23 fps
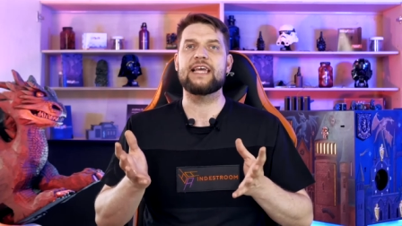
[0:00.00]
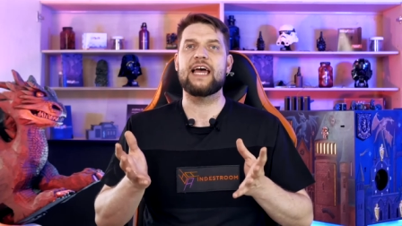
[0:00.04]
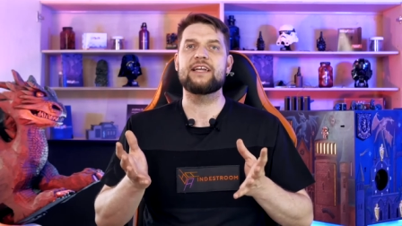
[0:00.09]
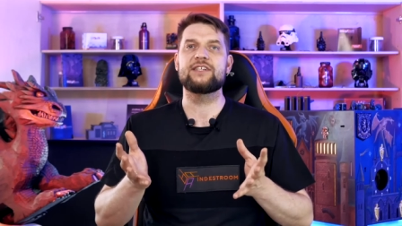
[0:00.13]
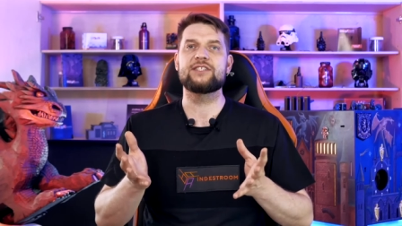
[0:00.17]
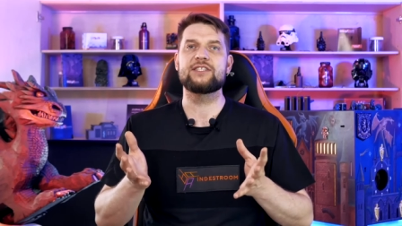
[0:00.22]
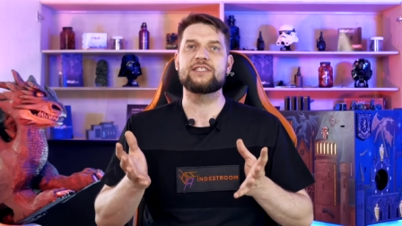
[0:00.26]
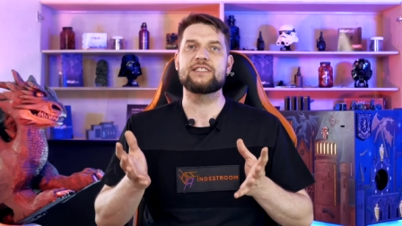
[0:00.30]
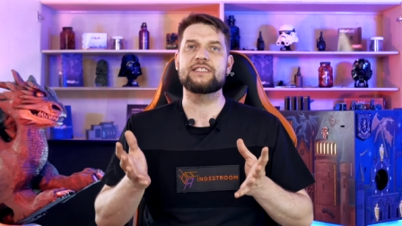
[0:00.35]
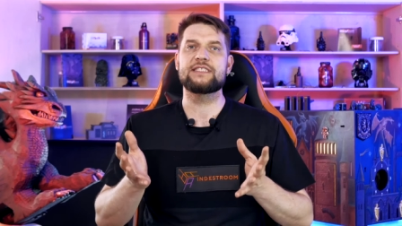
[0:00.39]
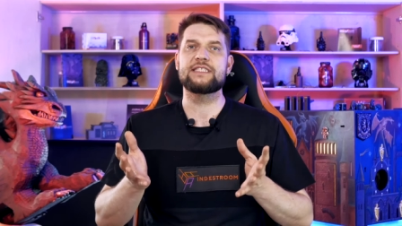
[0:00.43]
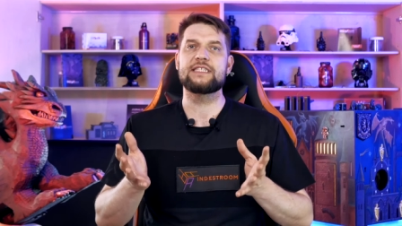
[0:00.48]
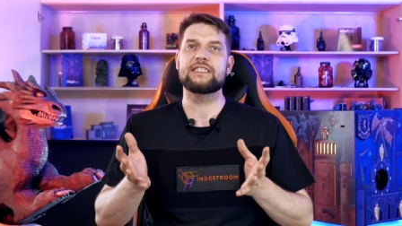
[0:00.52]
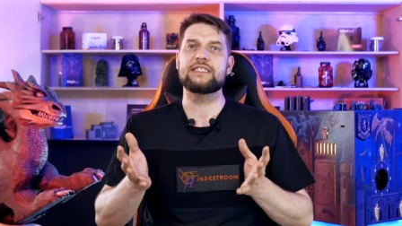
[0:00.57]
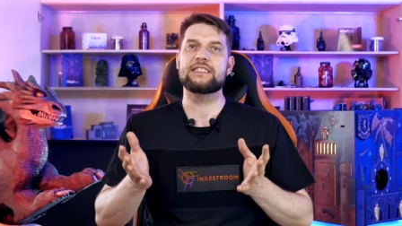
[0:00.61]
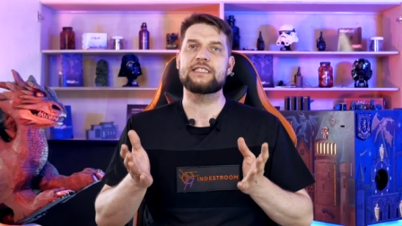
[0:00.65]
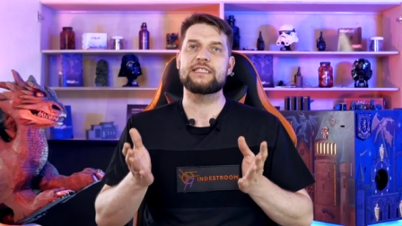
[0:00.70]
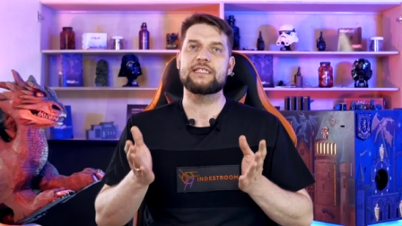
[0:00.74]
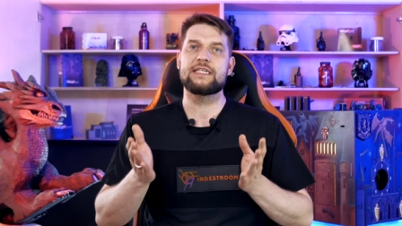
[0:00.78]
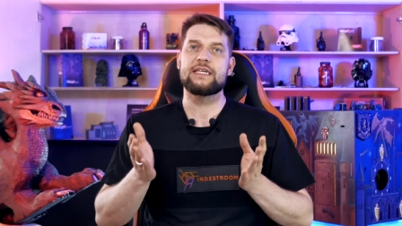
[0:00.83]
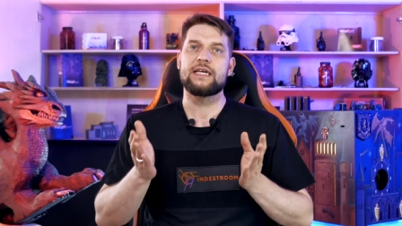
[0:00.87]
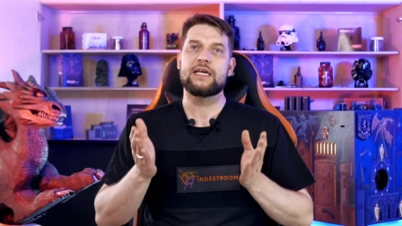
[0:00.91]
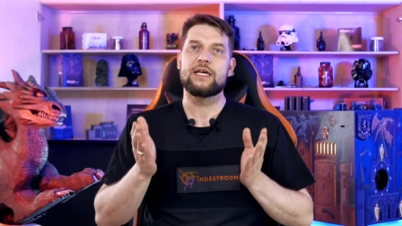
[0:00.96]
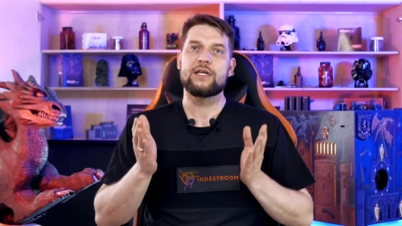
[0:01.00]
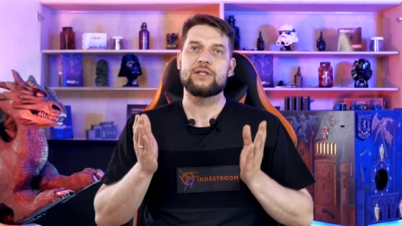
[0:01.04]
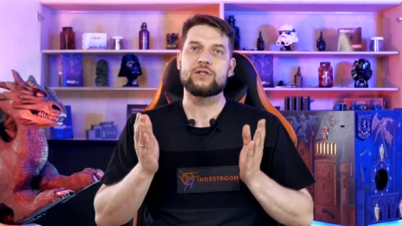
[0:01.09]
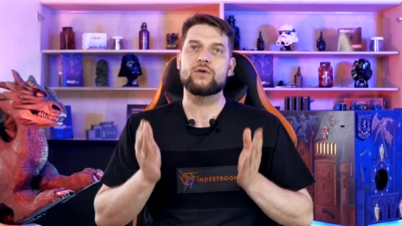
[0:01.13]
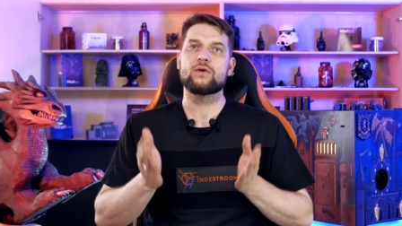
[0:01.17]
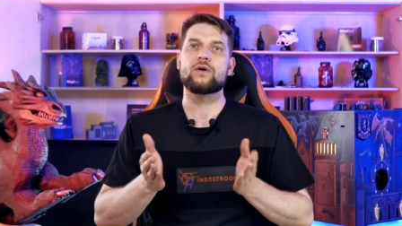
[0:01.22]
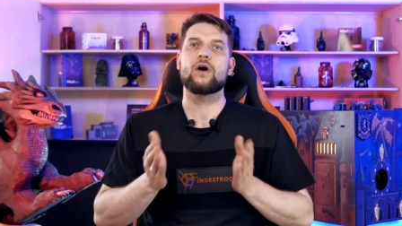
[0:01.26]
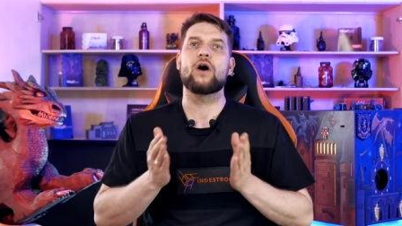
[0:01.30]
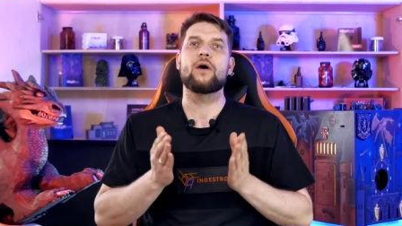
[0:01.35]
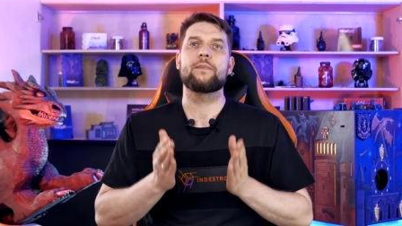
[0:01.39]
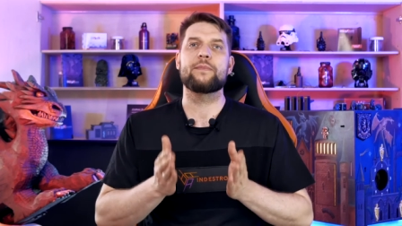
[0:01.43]
agencies
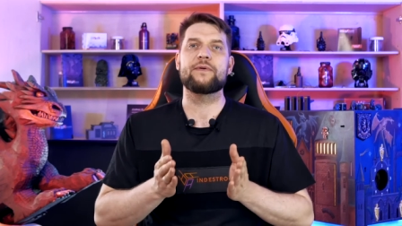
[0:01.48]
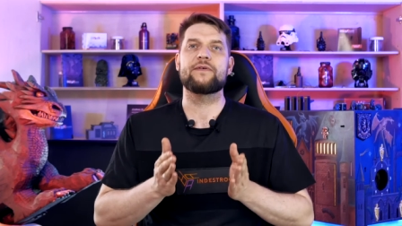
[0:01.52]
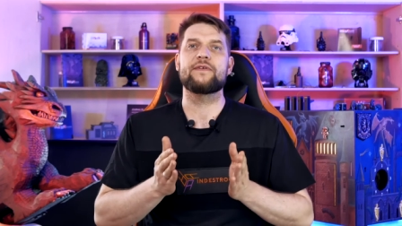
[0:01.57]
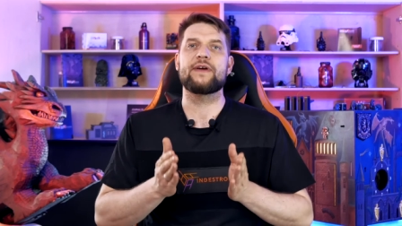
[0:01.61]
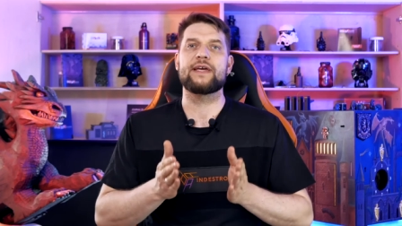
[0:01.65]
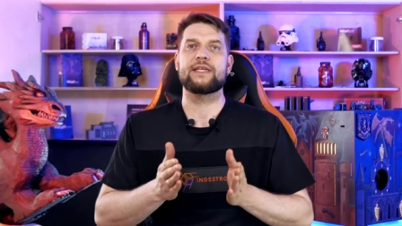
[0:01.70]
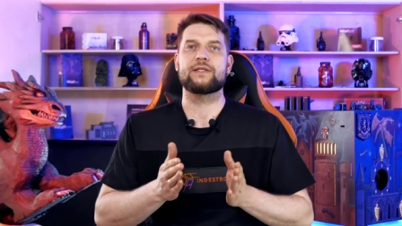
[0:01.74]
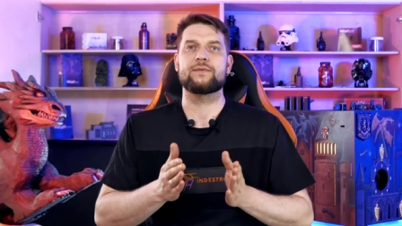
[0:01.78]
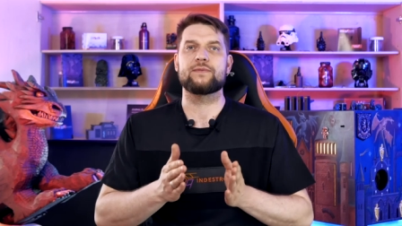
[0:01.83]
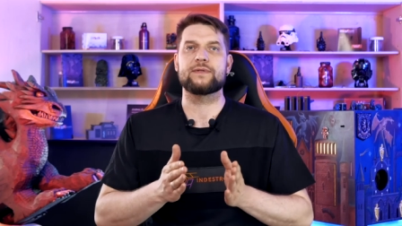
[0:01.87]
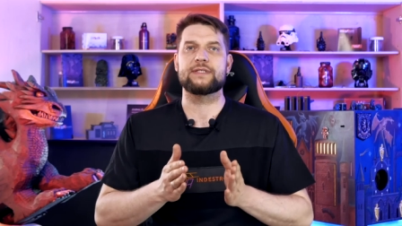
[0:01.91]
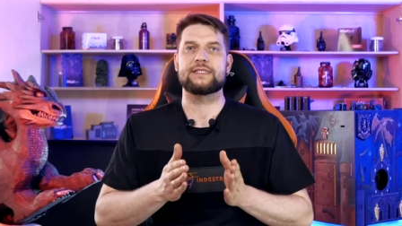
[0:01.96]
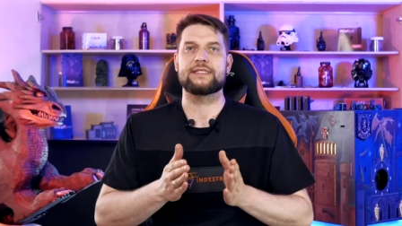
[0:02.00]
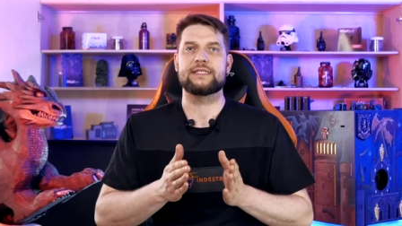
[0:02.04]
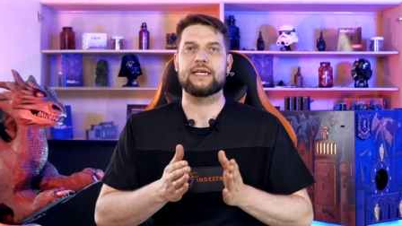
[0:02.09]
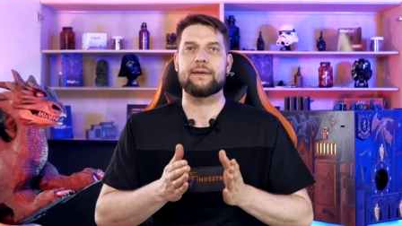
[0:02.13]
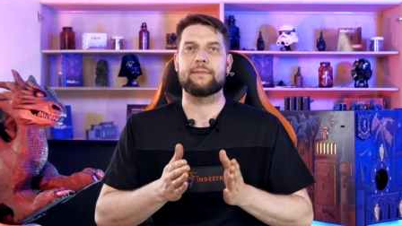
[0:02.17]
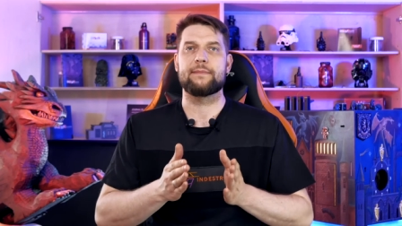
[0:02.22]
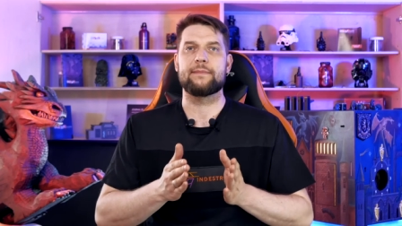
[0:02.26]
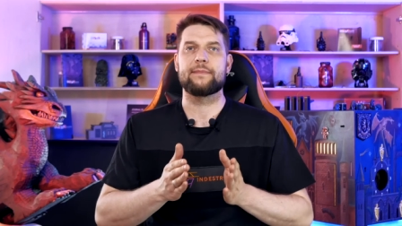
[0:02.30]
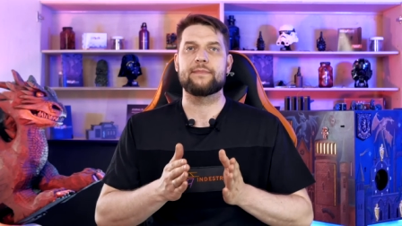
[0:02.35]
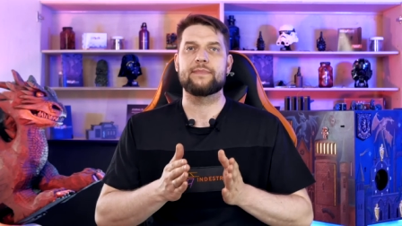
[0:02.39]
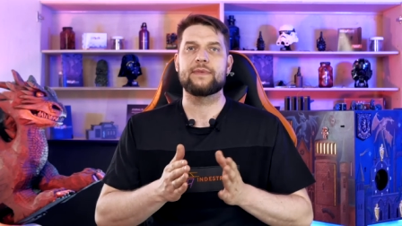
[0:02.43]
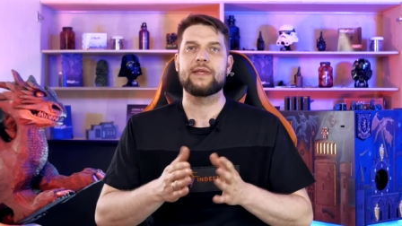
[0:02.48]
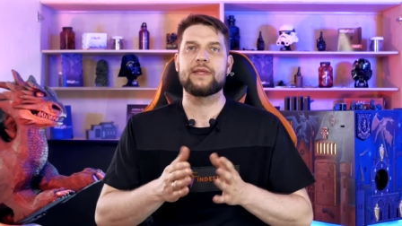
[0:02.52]
to cooperate with them.